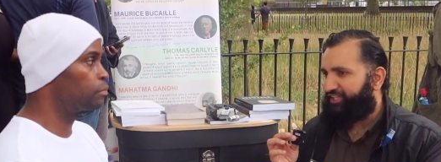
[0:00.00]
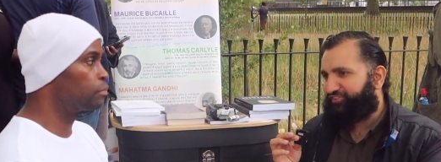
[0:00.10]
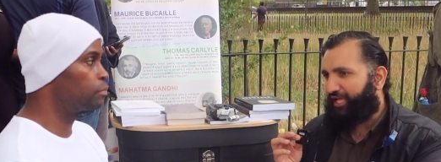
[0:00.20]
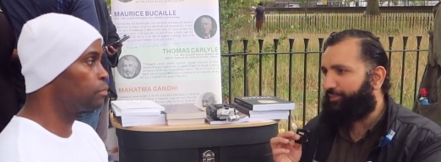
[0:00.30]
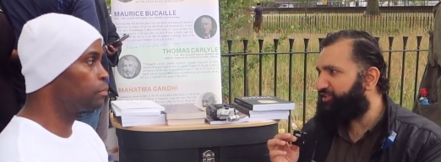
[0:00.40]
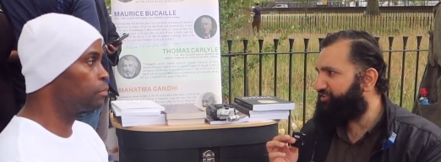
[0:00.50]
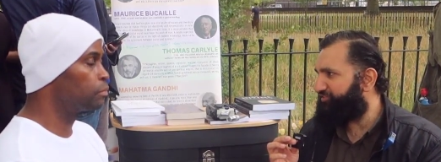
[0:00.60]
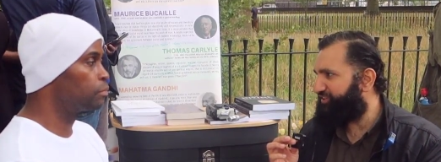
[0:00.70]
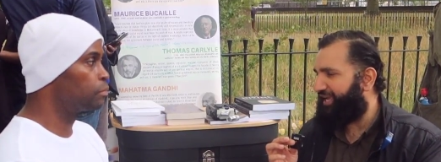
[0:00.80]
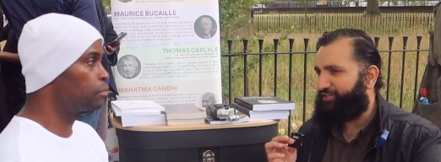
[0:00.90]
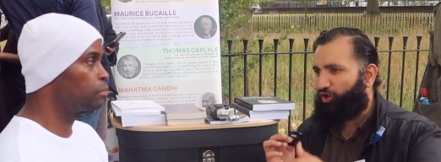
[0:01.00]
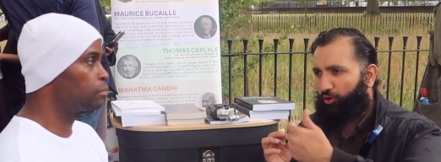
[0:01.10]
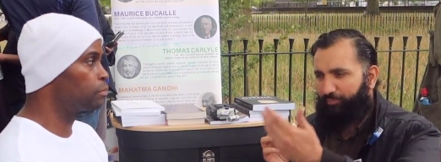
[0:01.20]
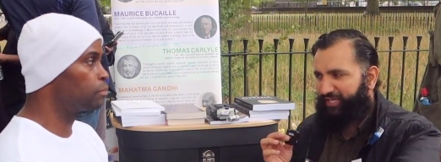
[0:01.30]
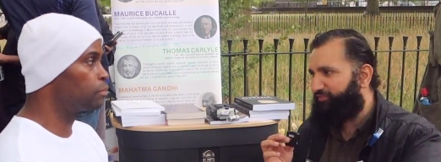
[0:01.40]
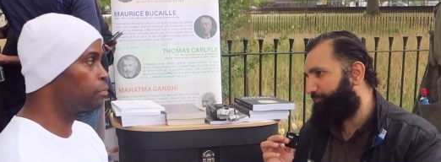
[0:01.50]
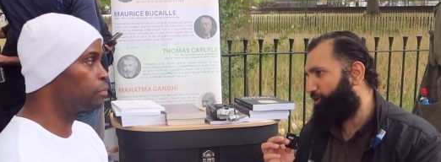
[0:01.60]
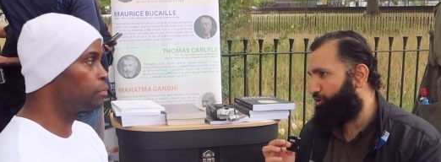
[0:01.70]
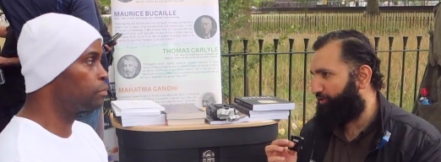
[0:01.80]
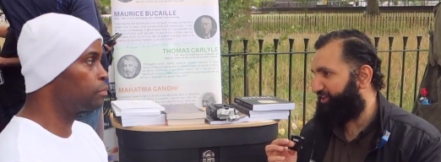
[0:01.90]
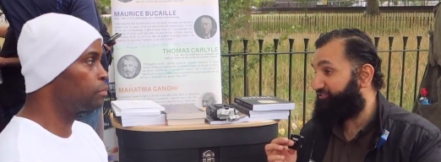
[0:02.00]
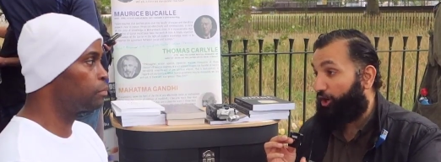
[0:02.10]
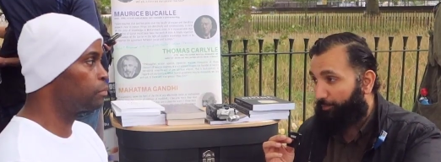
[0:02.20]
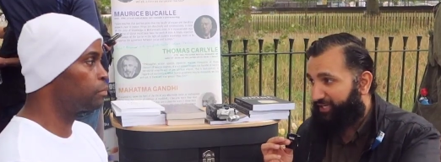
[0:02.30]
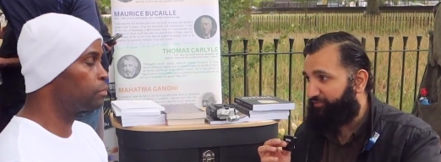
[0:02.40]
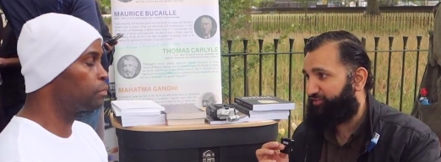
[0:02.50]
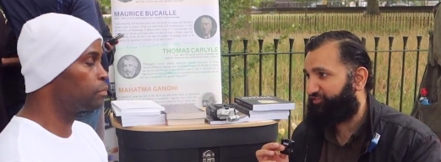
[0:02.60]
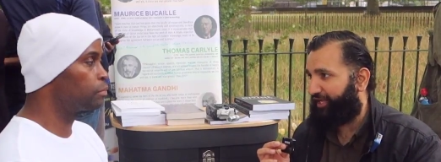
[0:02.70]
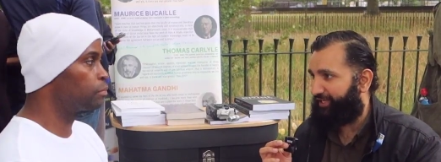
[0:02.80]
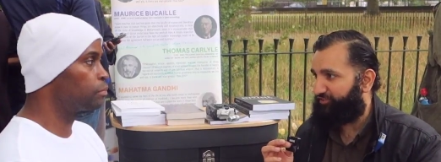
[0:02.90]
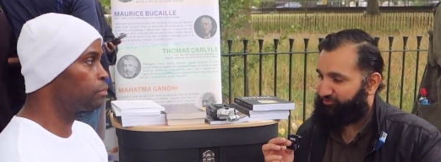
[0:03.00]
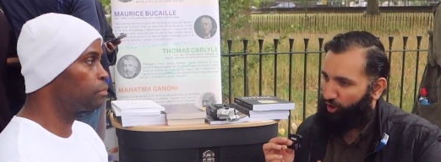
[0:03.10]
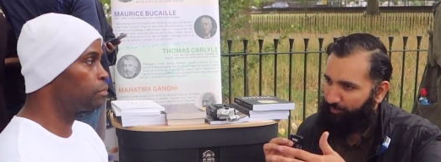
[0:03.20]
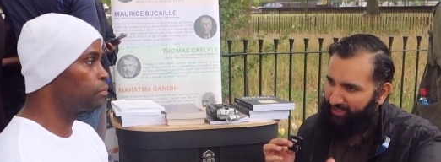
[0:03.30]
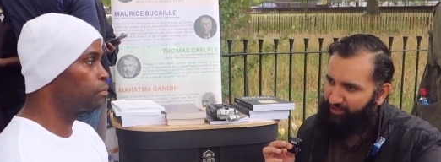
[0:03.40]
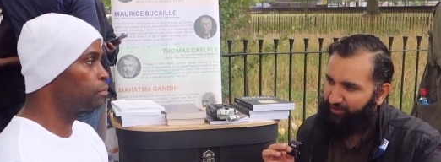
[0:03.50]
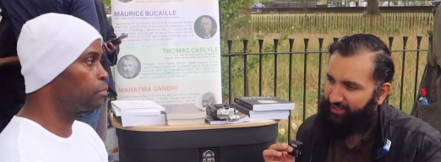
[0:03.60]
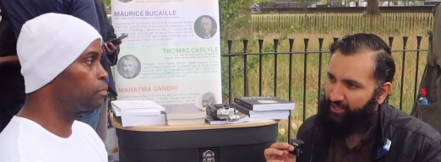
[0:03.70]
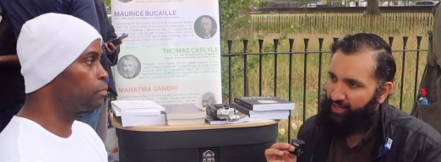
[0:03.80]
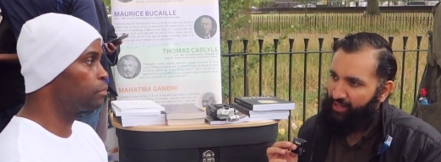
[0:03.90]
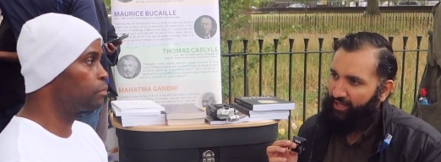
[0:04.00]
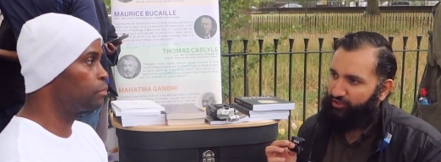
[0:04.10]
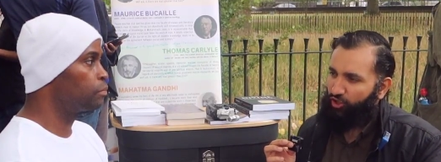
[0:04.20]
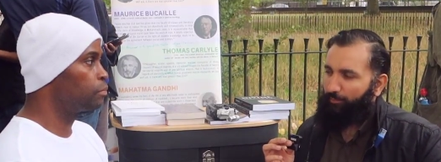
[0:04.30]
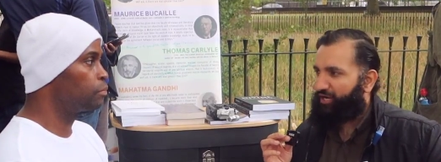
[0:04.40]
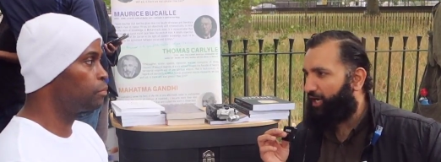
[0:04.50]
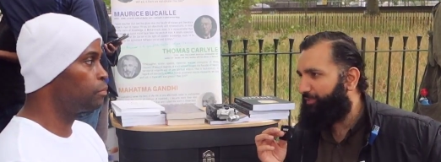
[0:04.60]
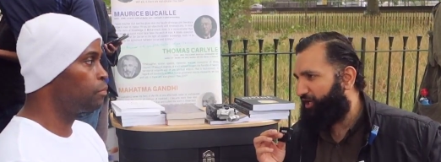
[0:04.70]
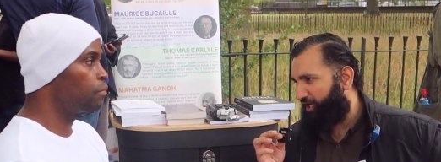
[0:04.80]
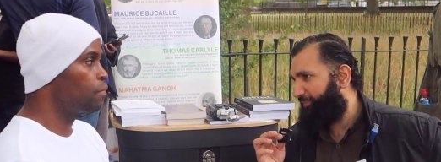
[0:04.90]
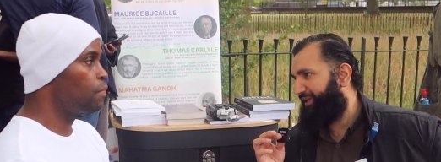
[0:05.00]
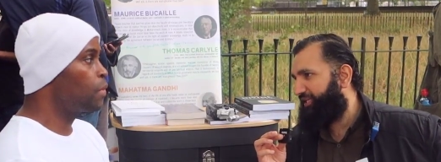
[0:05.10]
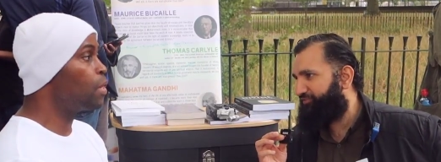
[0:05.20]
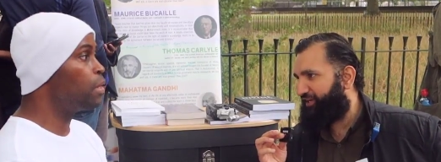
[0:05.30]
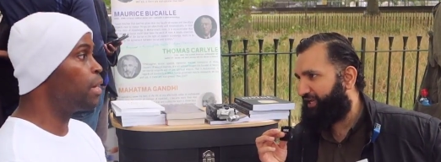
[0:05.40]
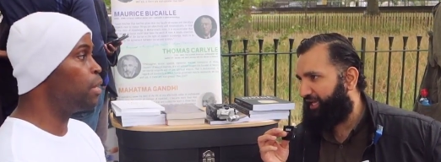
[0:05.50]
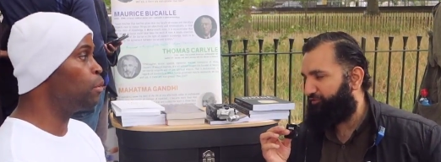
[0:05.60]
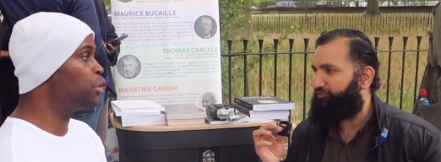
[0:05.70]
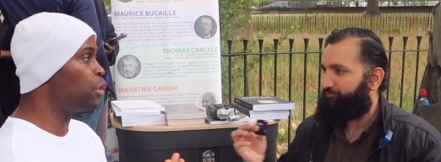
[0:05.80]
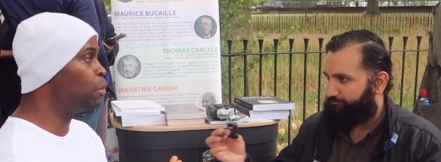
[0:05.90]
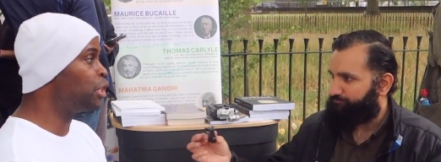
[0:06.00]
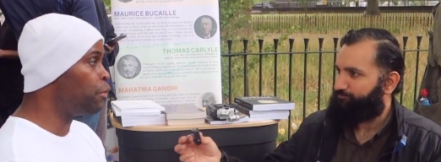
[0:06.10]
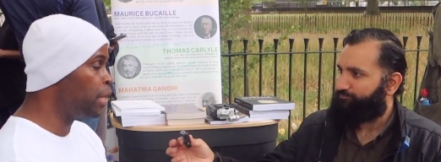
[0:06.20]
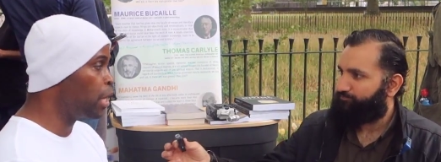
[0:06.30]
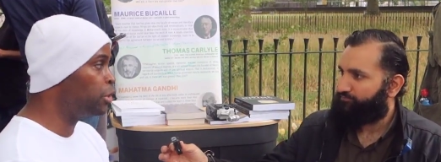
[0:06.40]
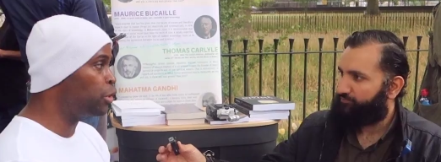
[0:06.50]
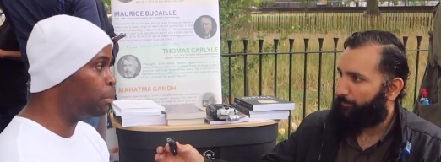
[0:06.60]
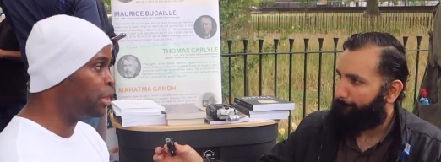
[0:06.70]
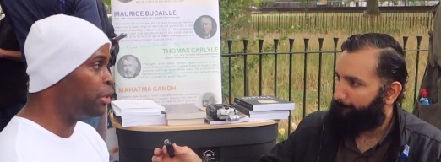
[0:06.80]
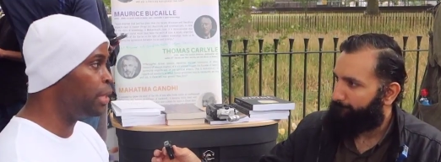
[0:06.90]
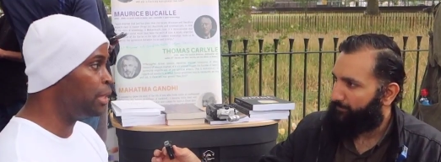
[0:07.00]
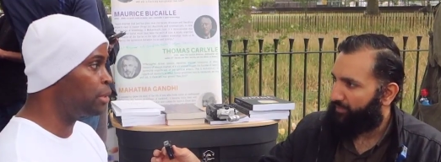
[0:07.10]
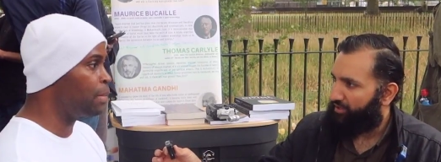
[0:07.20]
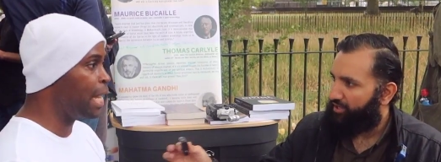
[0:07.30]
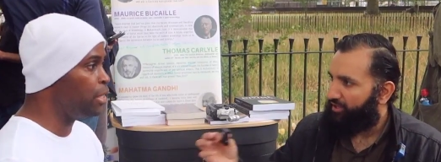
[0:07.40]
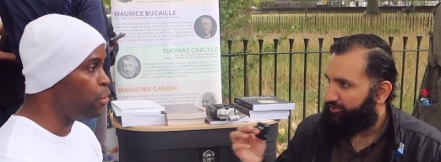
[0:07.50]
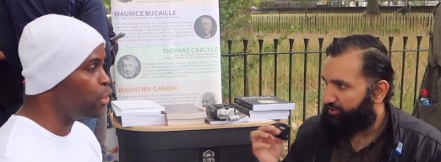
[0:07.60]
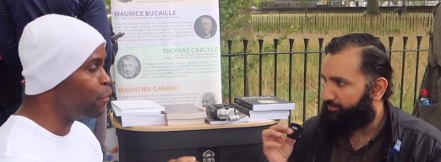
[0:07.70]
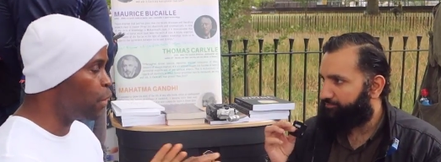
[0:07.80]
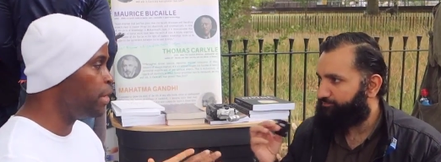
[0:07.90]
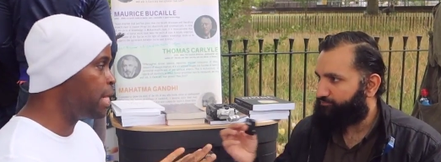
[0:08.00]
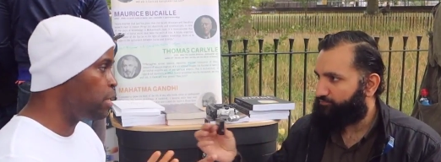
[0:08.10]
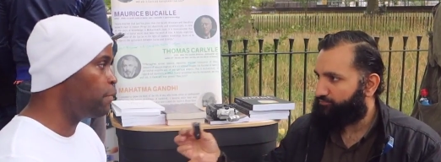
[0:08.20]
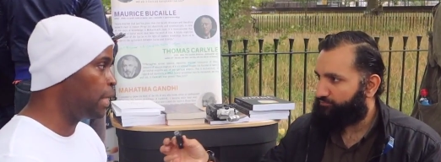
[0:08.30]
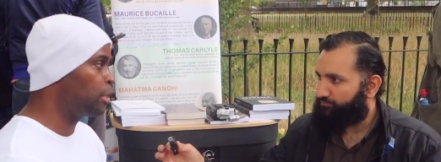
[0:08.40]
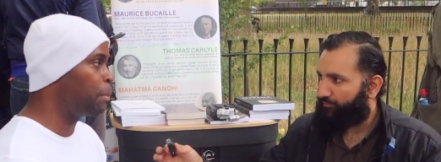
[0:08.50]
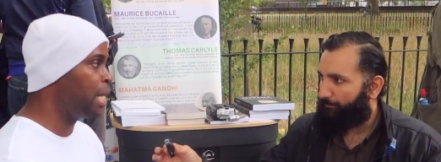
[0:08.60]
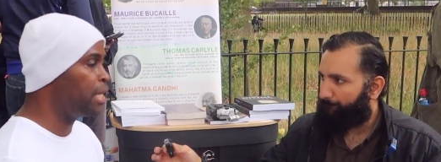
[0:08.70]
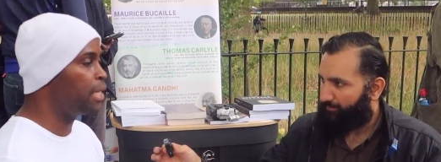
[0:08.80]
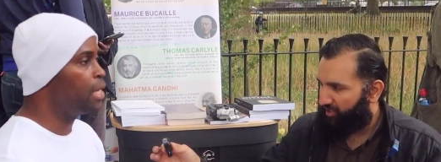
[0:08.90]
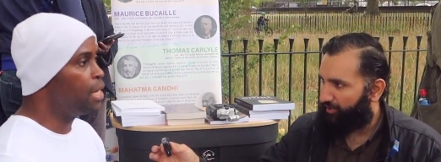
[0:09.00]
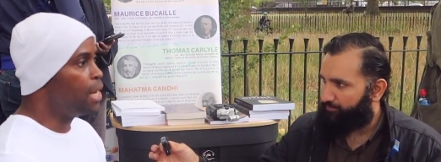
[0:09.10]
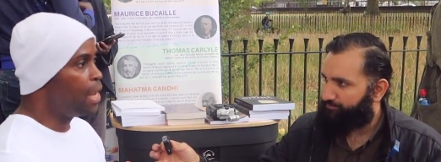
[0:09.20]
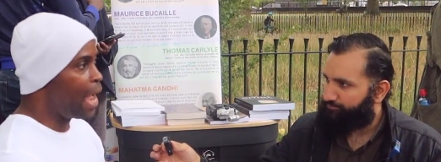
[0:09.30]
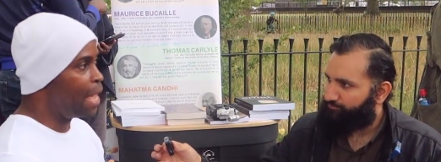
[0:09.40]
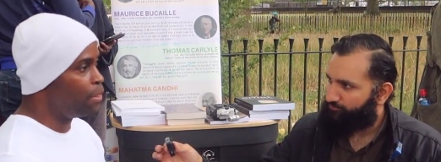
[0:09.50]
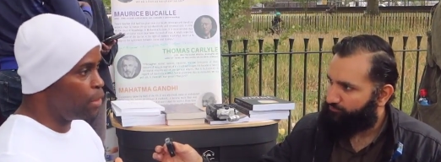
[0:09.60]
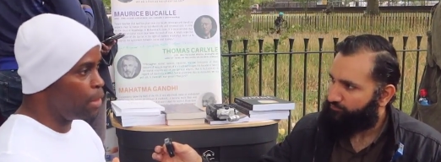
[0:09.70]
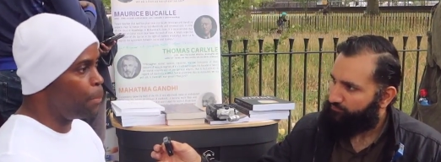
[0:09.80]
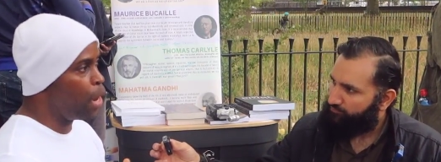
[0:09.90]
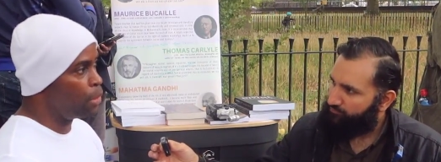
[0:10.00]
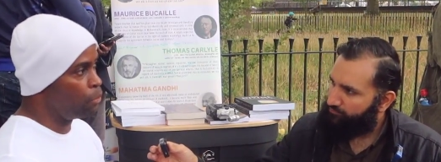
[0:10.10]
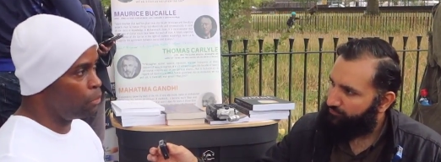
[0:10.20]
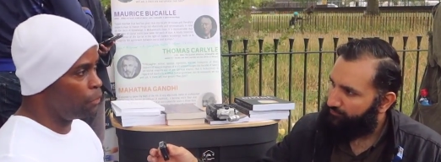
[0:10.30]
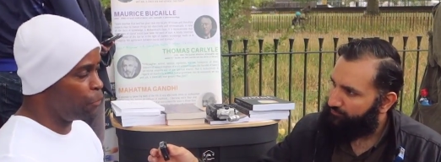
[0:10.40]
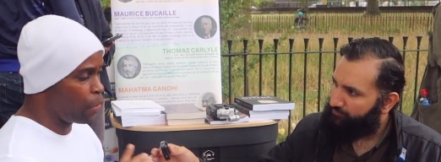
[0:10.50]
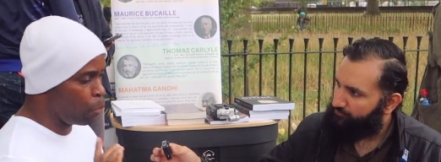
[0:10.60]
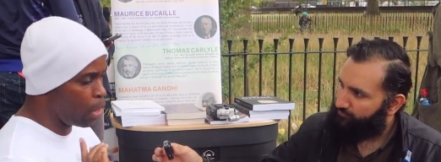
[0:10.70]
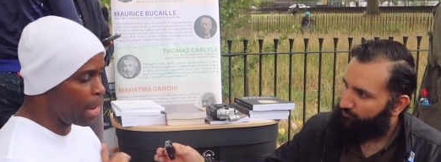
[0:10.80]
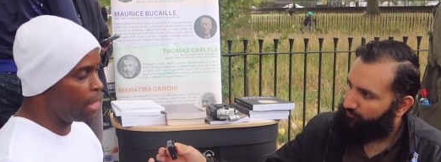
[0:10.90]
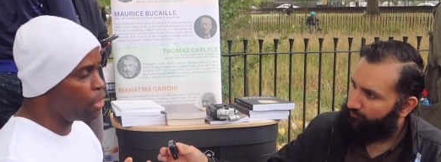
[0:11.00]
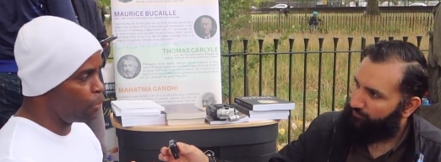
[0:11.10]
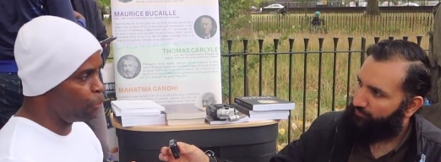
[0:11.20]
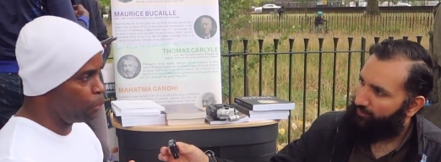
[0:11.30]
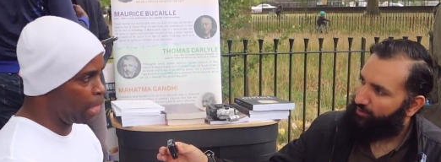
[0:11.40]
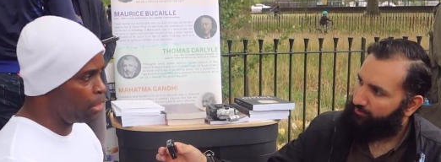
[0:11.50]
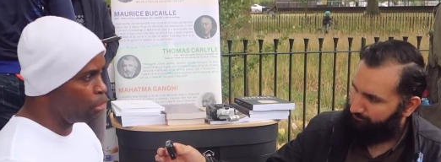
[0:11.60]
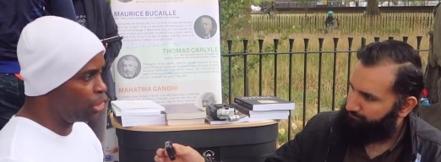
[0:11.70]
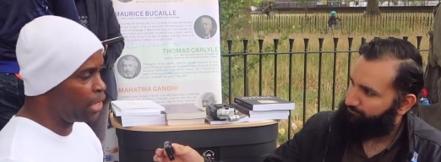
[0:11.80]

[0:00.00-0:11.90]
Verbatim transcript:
Speaker 1: Islam doesn't say don't believe in progress, don't believe in science, don't believe in you know, become a hermit and live no, in a cave. It was,
Speaker 2: it was, in regard to the materialism, and you, have already you've explained it. Yeah. And the part from what I got that you're